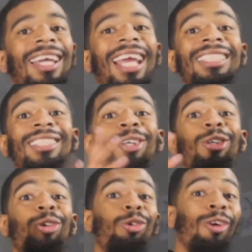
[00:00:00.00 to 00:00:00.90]
it's the
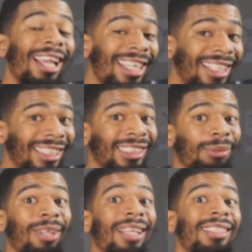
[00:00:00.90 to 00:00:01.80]
greatest
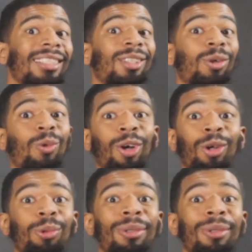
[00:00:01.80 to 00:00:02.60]
place in the world